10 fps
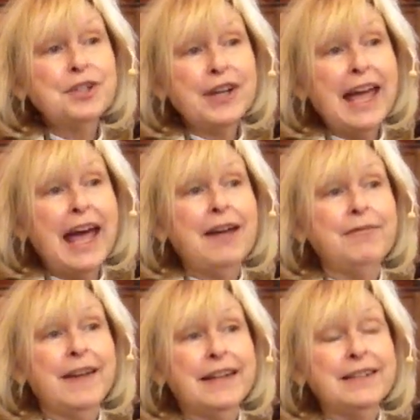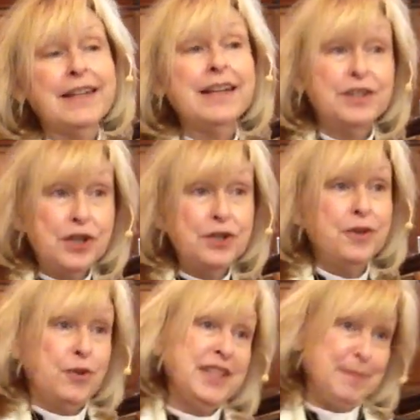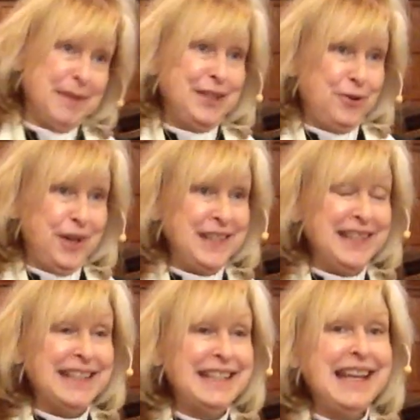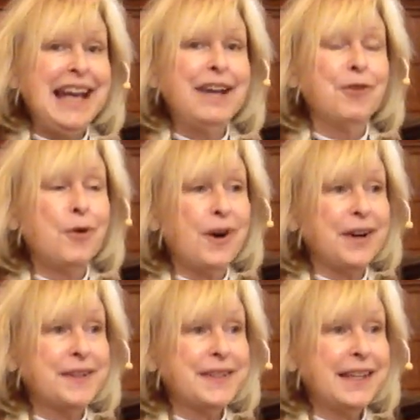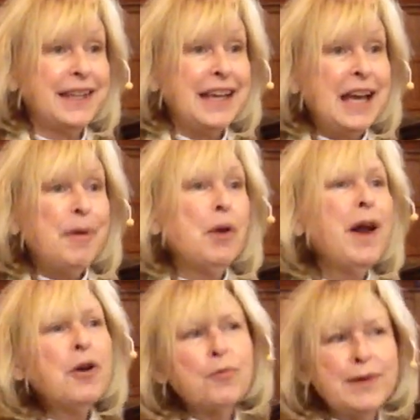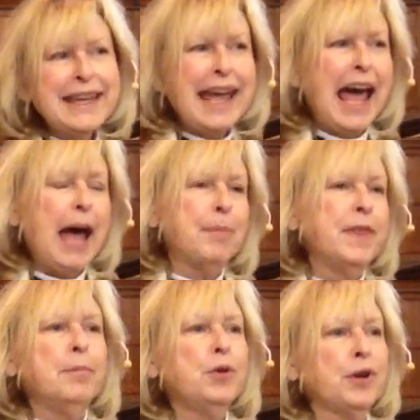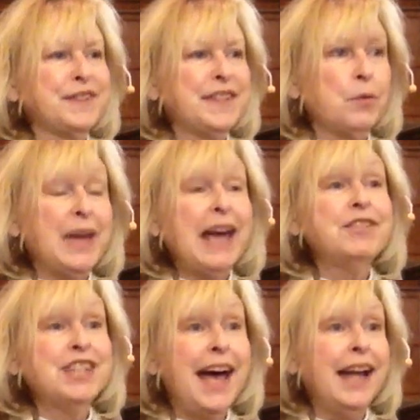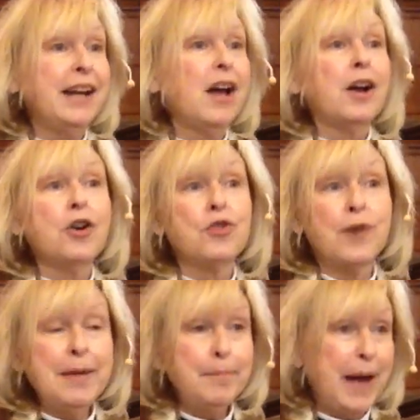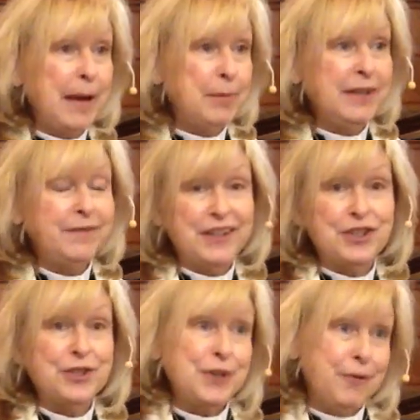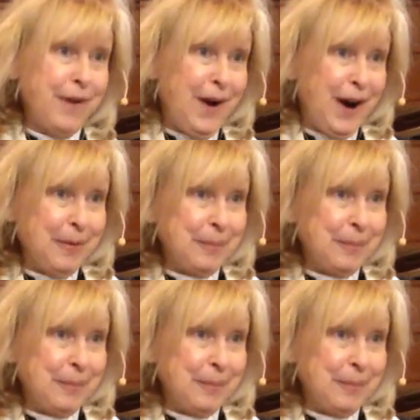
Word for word: during Advent to do the Christmas stories instead, of course. But I want to recap the books that we have done on our great Bible adventure so far.